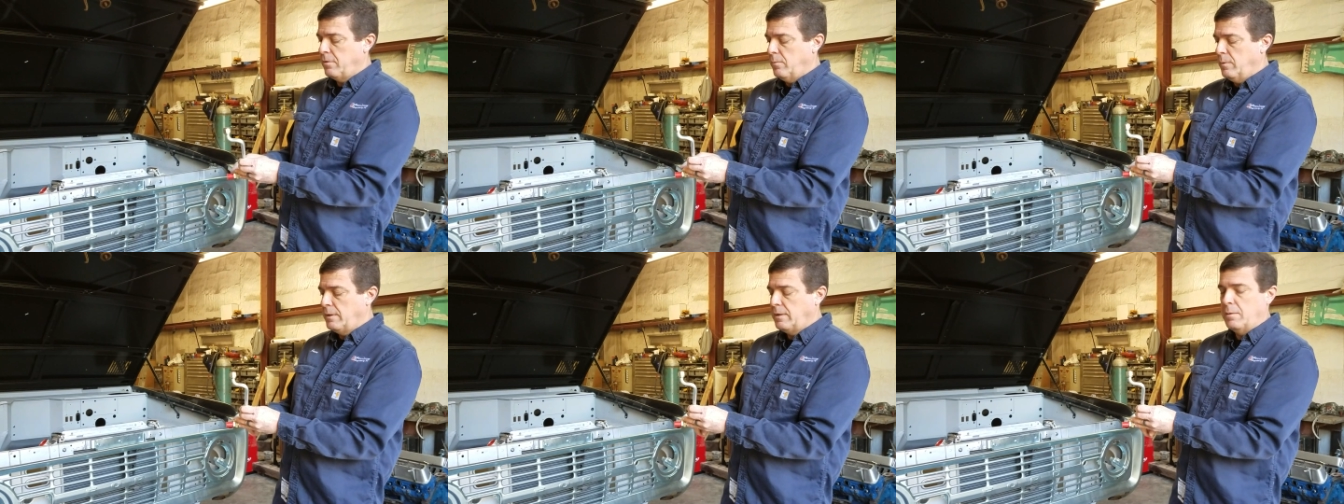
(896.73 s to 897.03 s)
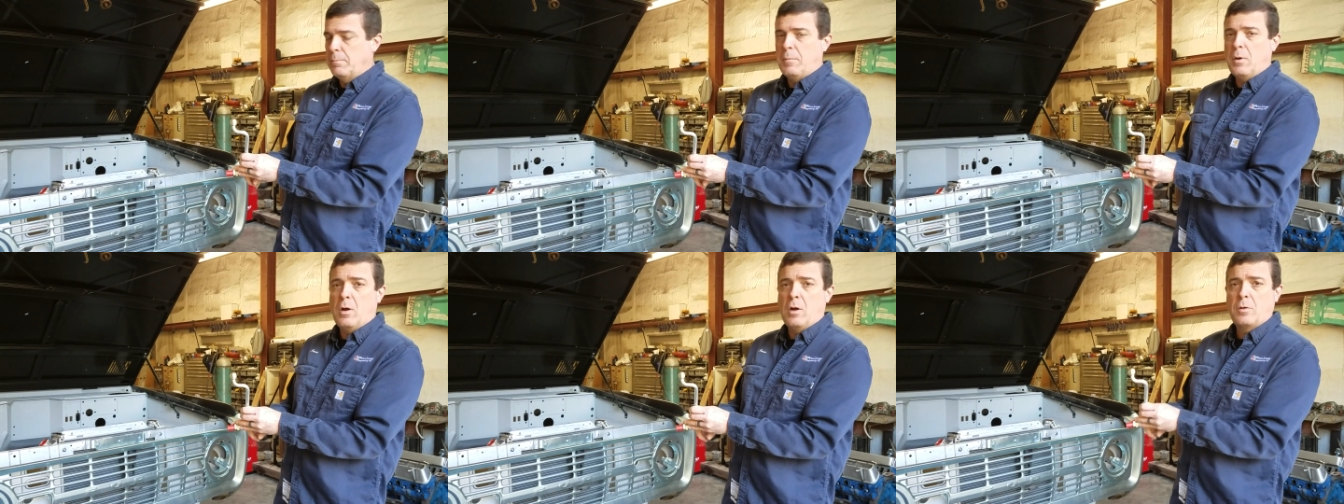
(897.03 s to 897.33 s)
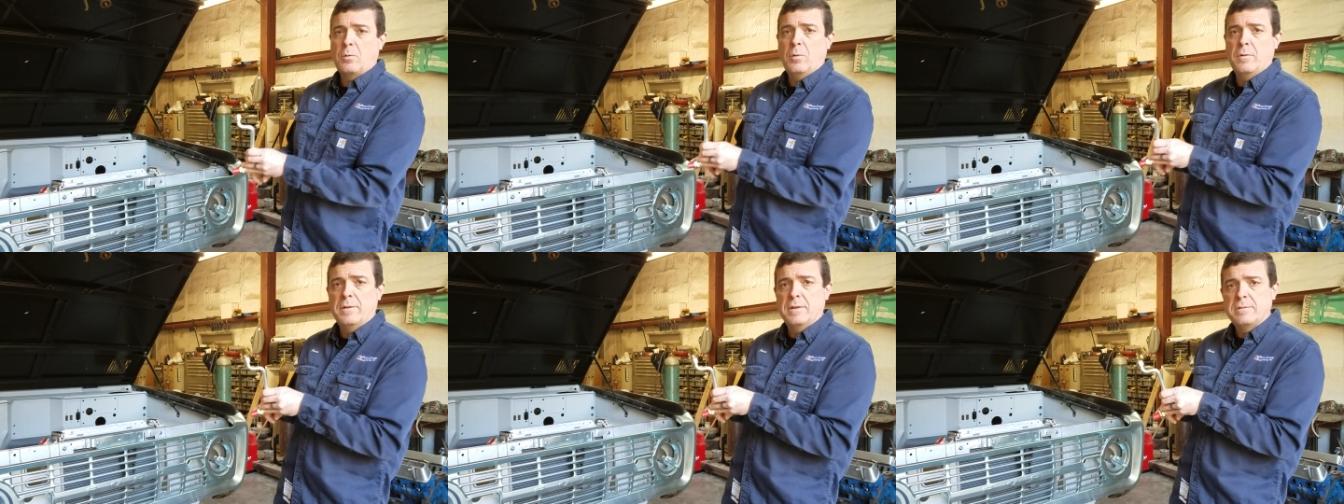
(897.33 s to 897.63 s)
we can
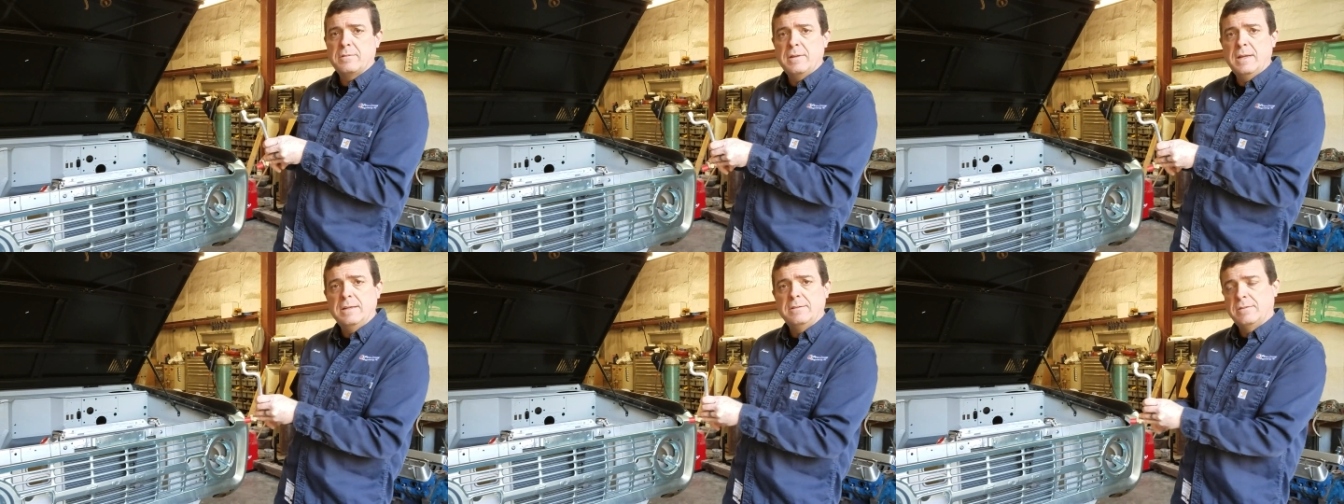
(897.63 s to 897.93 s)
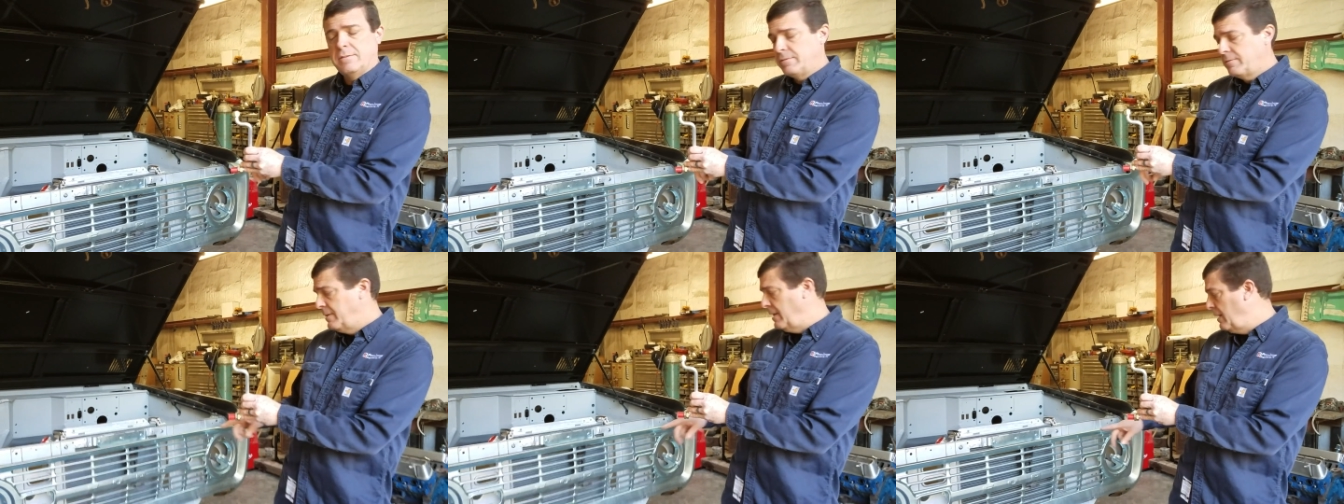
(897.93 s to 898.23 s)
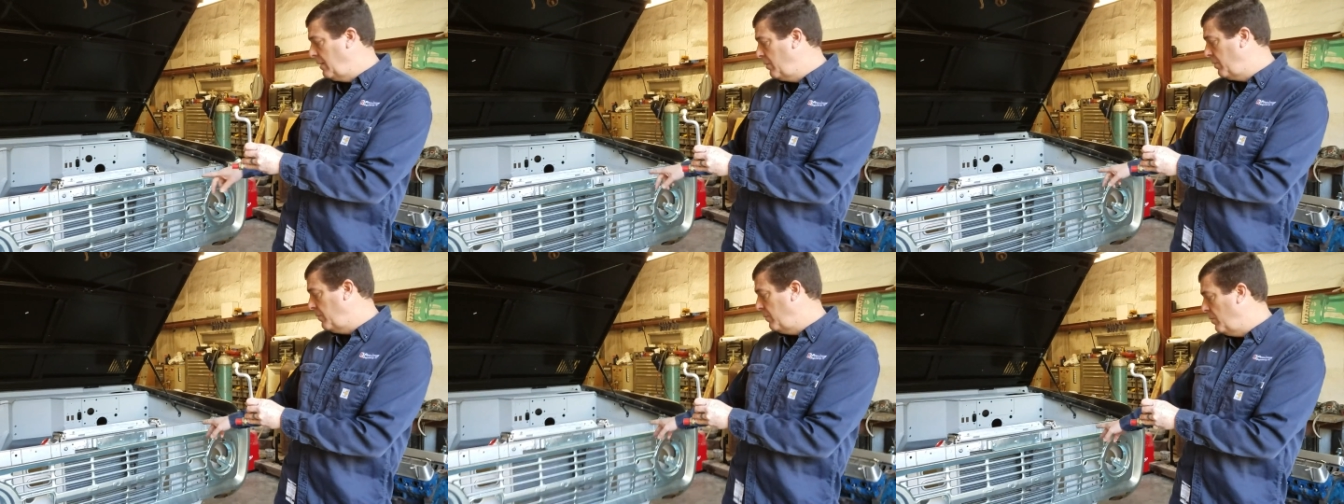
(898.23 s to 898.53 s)
mark where this needs to stick
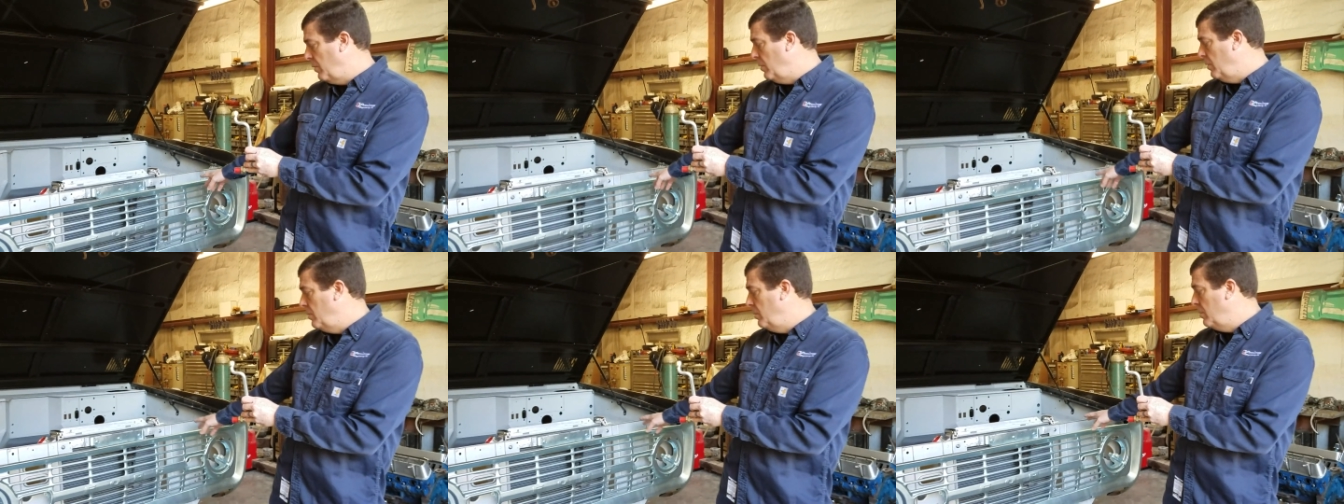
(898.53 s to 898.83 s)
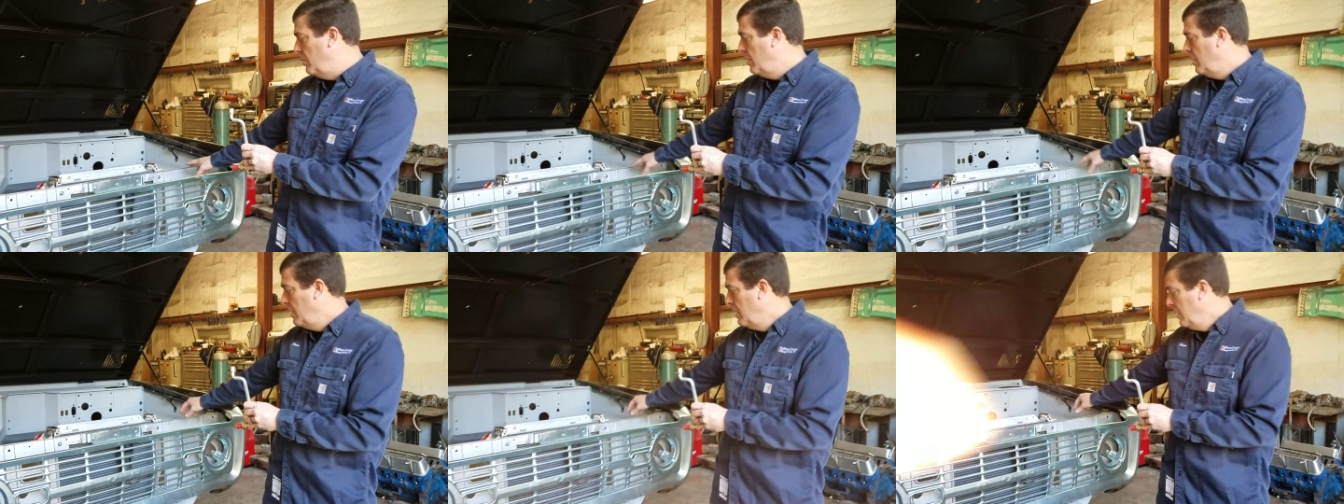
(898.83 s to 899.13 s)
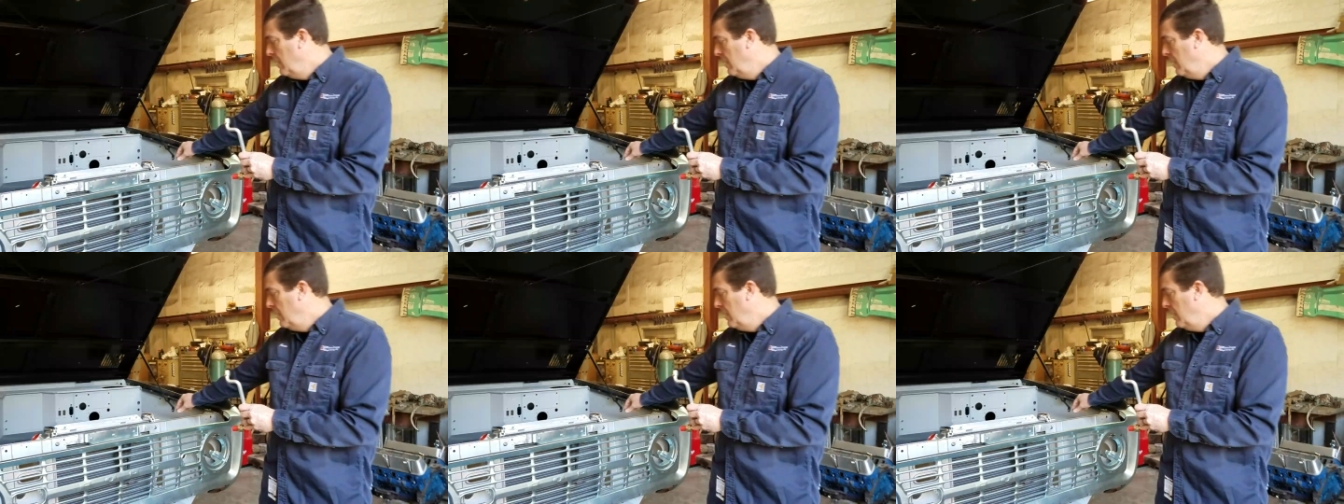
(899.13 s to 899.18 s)
through